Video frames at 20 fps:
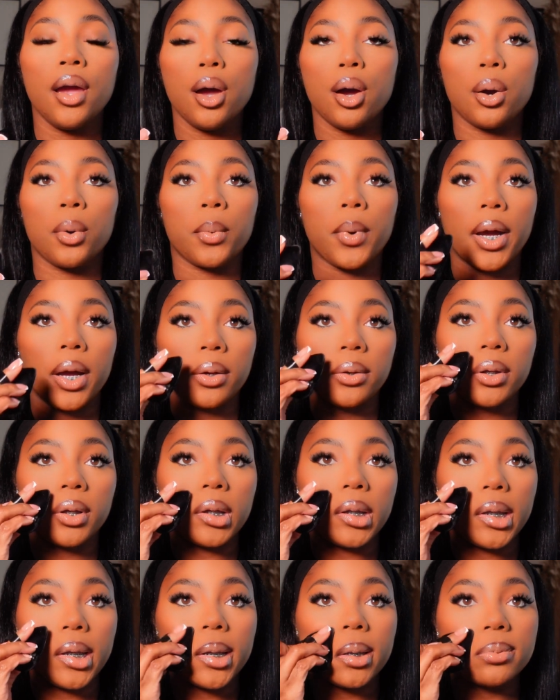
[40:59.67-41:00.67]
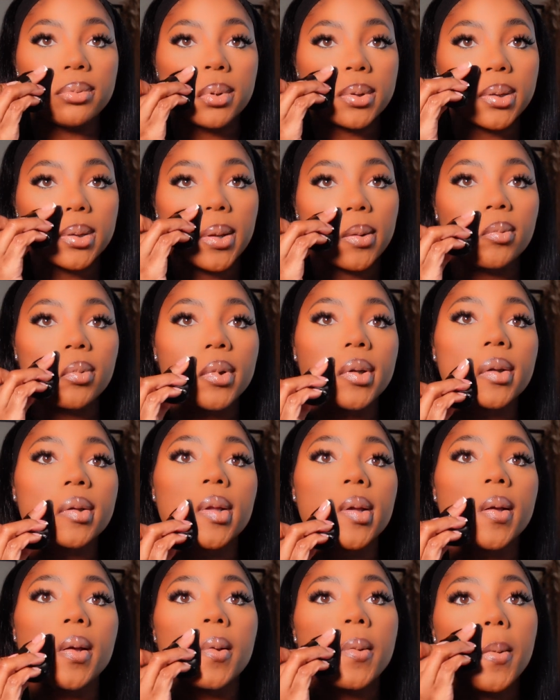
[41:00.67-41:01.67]
around the lips and stuff like
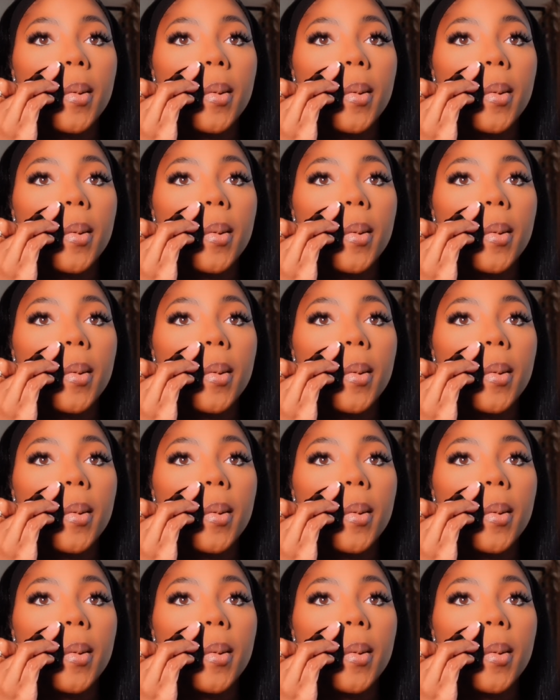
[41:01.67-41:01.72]
that.